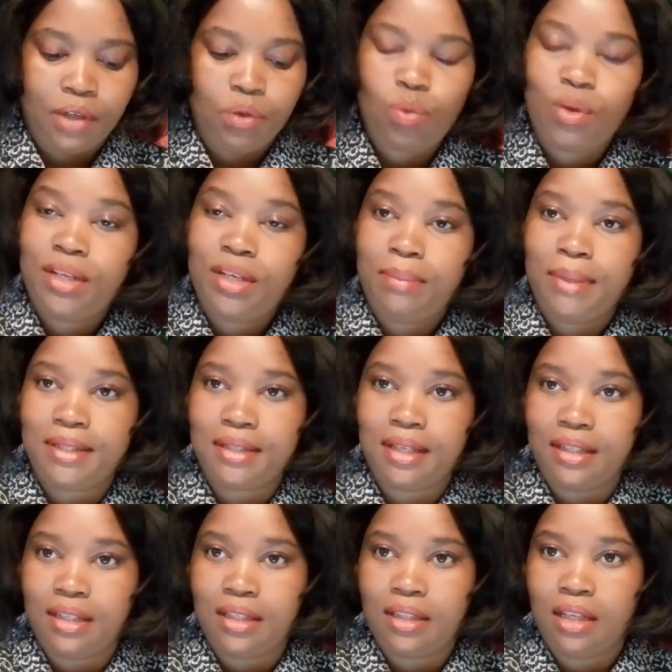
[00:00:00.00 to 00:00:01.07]

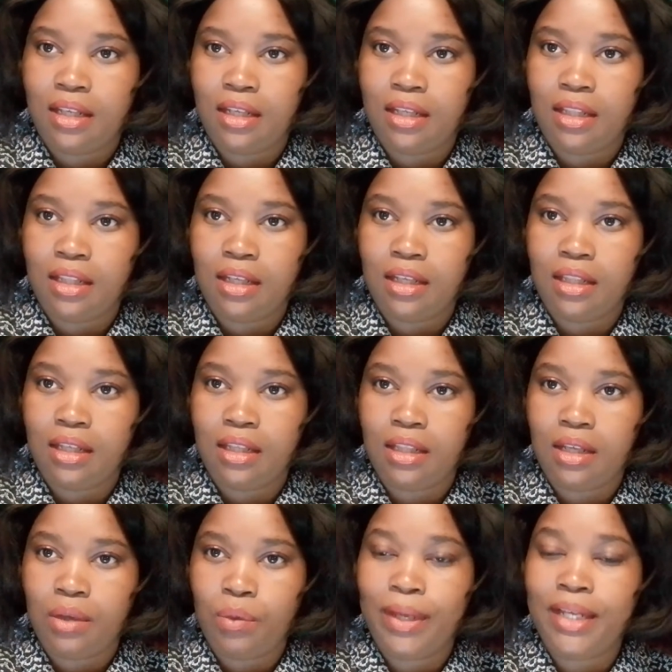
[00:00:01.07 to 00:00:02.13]
20%.
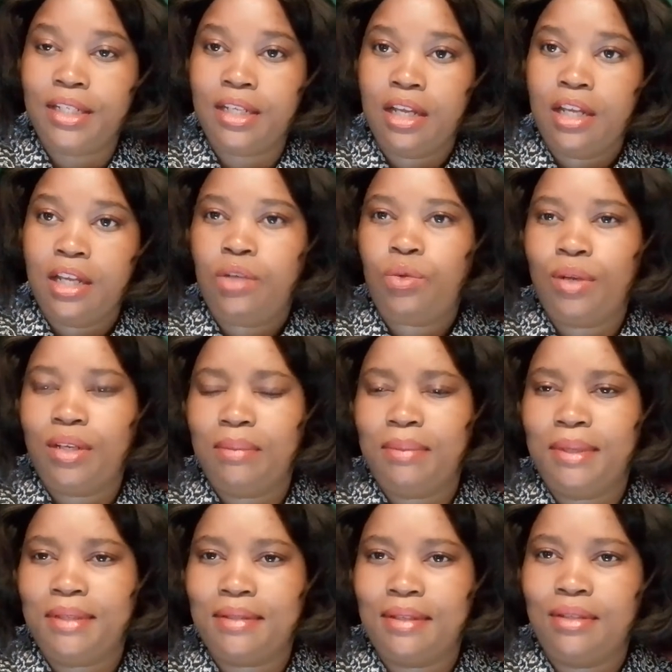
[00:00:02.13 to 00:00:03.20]
They weighed
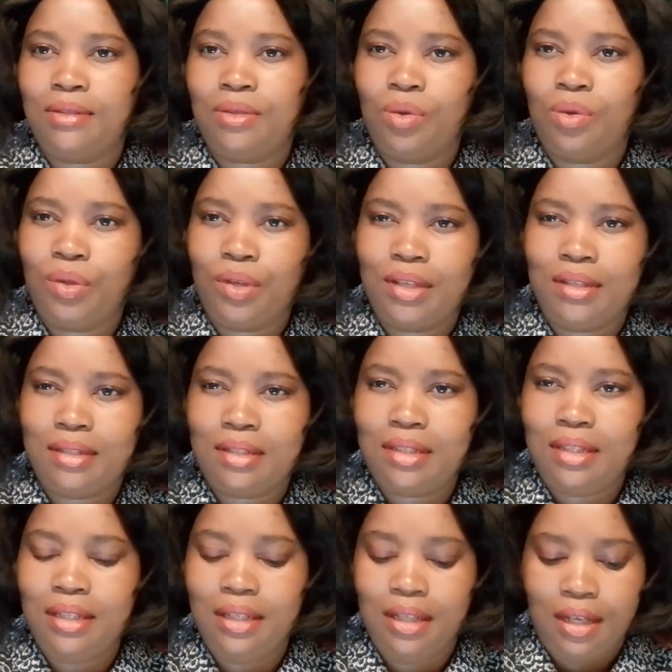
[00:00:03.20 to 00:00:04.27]
20%. So you can
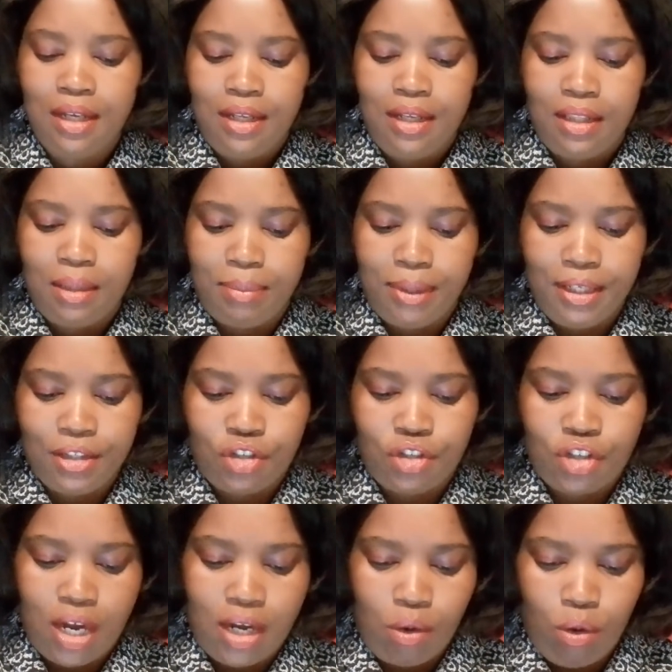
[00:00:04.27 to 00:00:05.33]
see the biggest
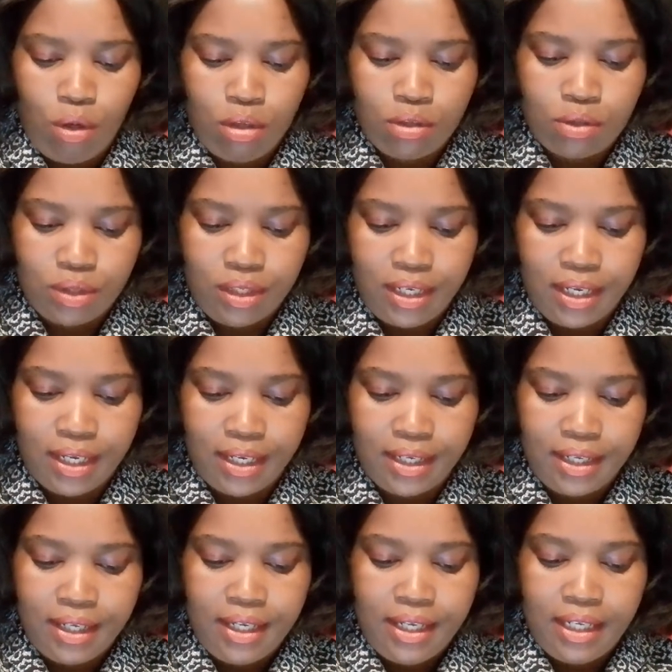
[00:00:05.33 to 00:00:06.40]
chunk also here,
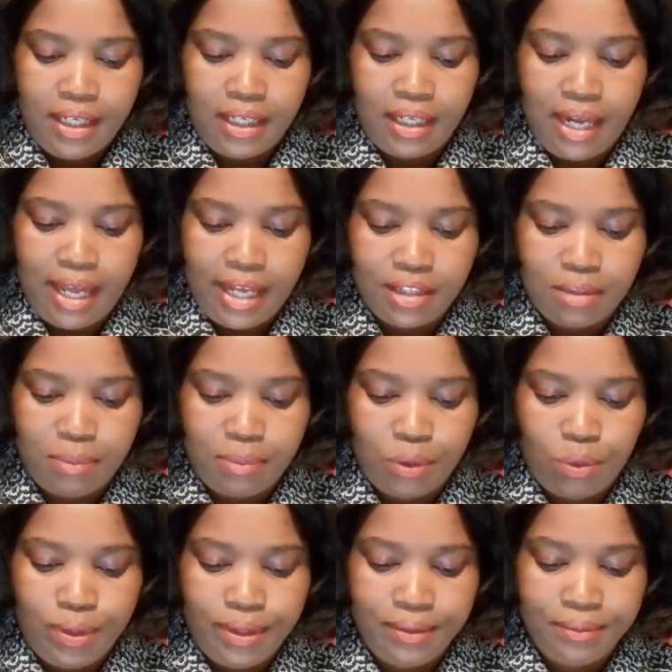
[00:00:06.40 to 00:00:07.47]
it lies
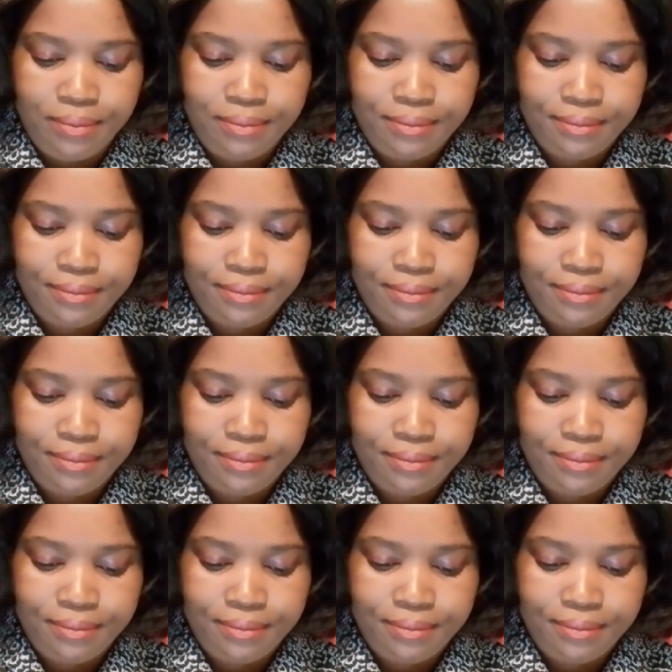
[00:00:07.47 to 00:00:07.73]
between,